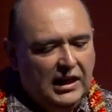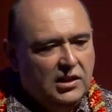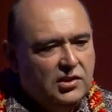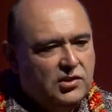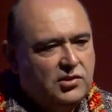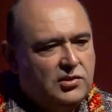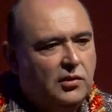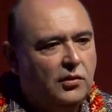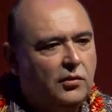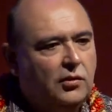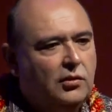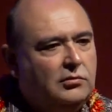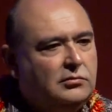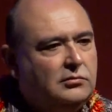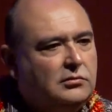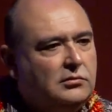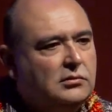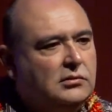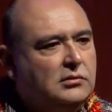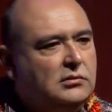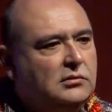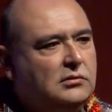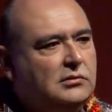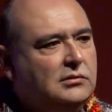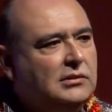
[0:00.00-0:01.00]

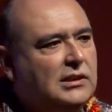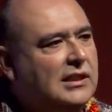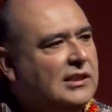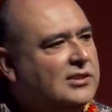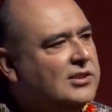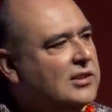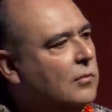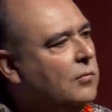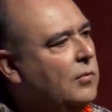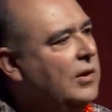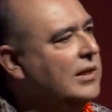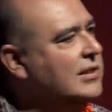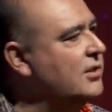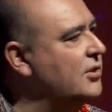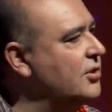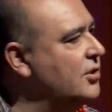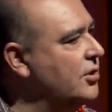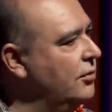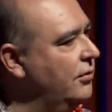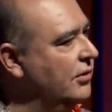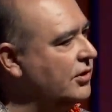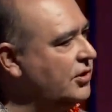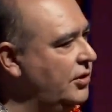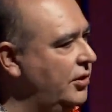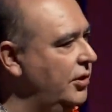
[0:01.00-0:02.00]
So in some ways, there's
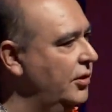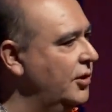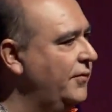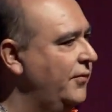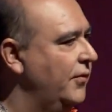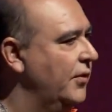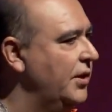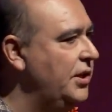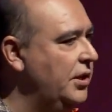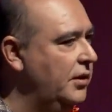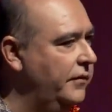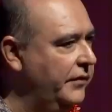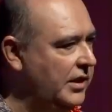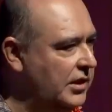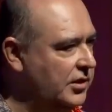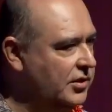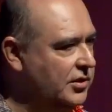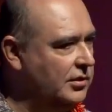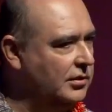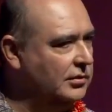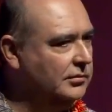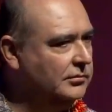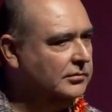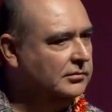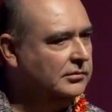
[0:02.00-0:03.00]
no excuse for
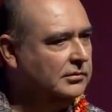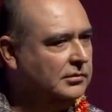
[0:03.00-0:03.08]
innovation.